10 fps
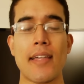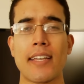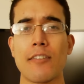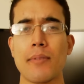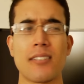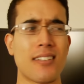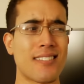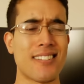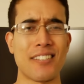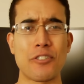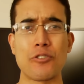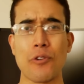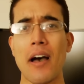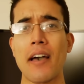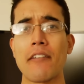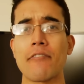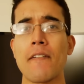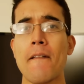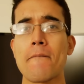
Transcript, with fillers: and that gave me such a drive